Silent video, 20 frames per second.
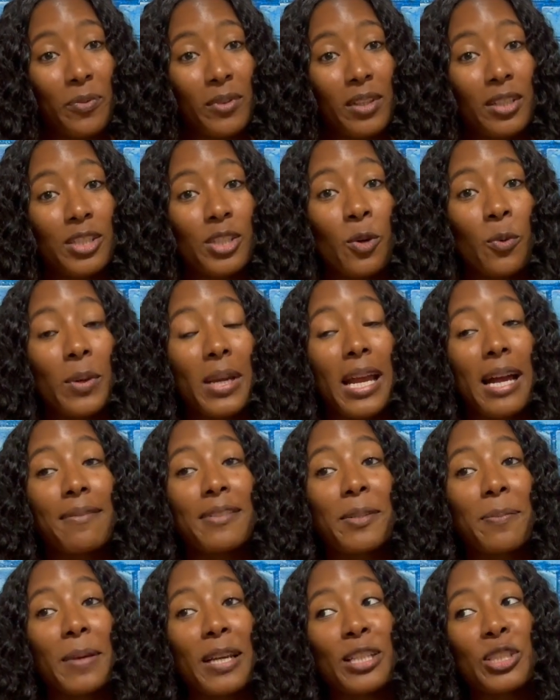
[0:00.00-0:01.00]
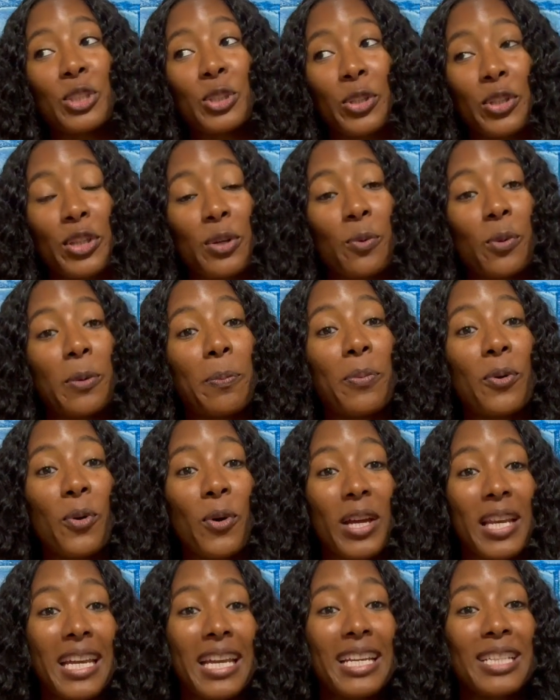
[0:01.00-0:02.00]
So we have to make sure that we're
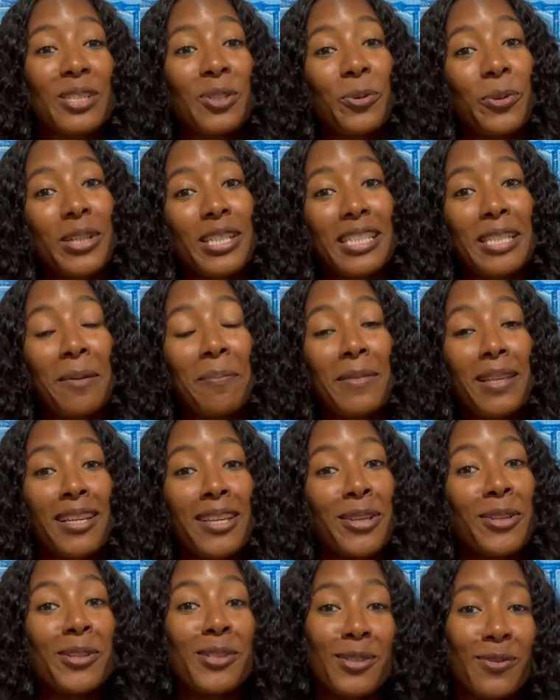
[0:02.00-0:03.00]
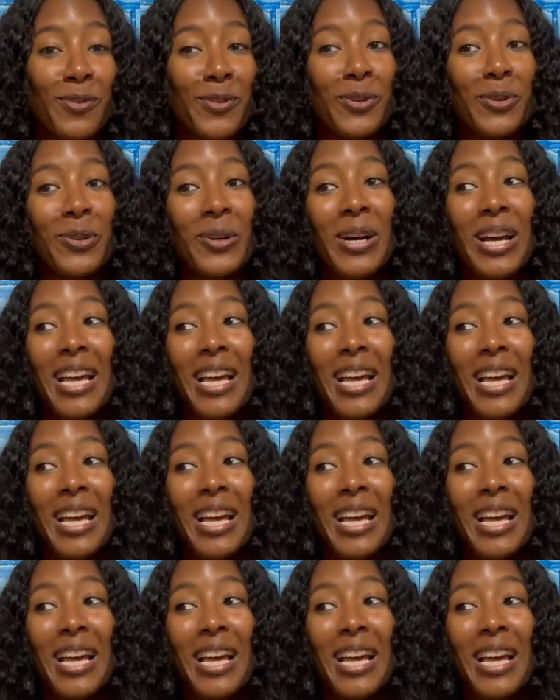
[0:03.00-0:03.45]
pointing it towards something useful